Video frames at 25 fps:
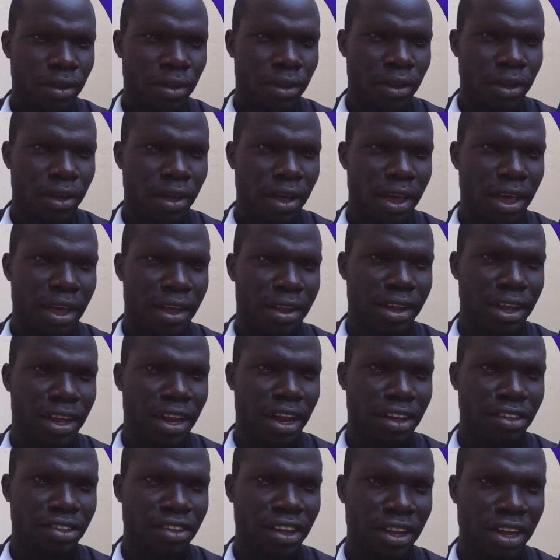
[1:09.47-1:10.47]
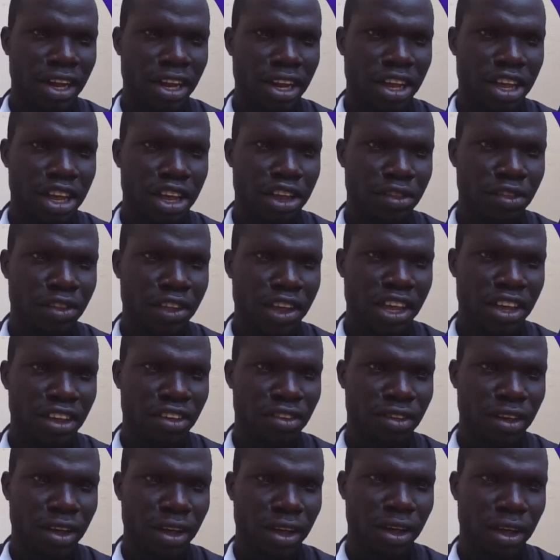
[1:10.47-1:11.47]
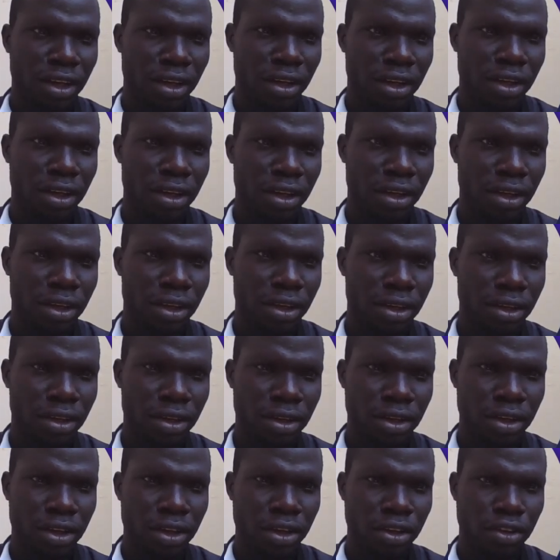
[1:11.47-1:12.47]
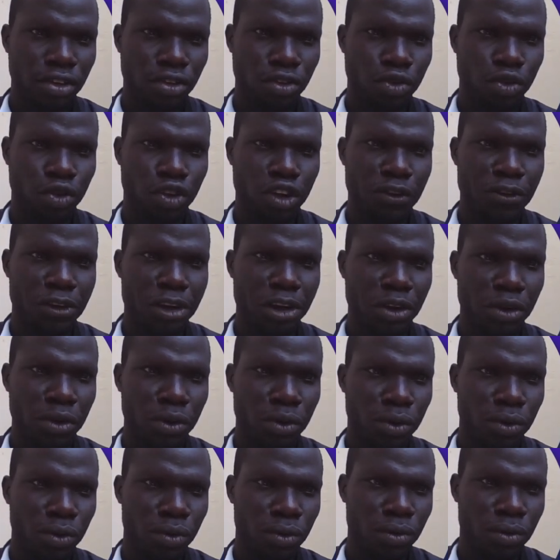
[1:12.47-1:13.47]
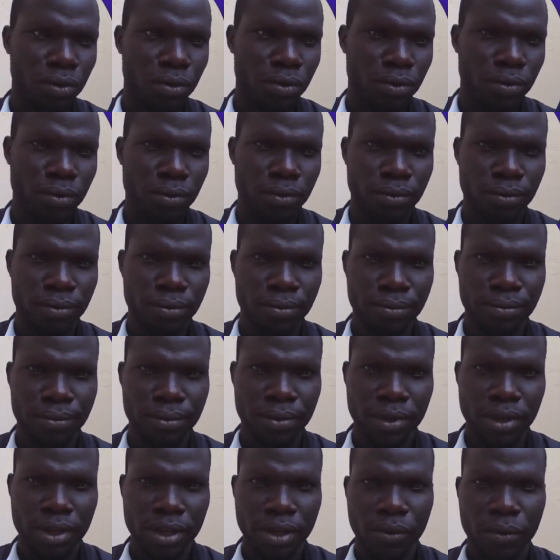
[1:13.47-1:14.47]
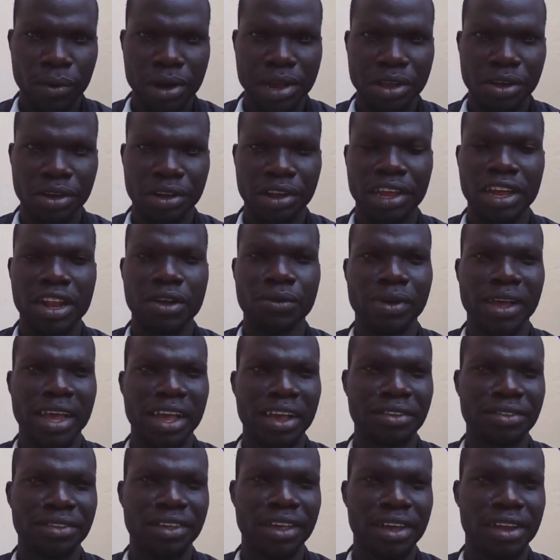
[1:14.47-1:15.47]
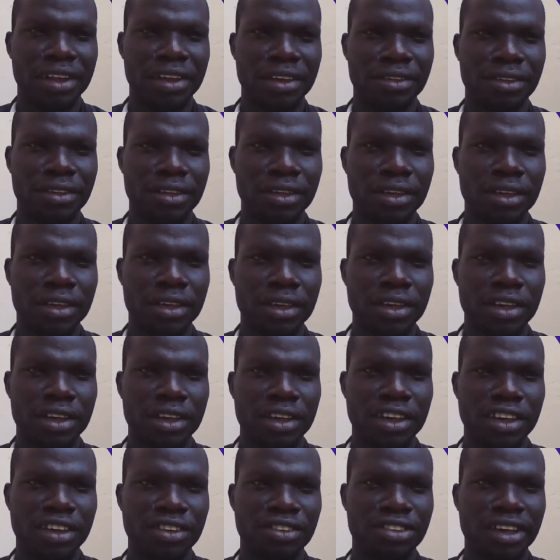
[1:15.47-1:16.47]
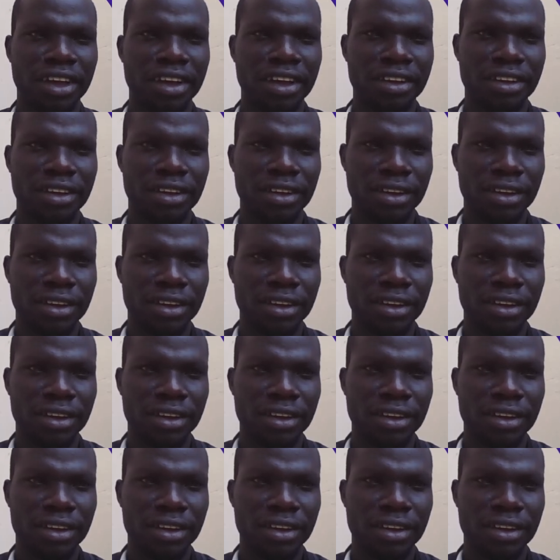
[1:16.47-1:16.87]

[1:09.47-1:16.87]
and there are certain key things you should even know when you're dealing with Excel. Insert,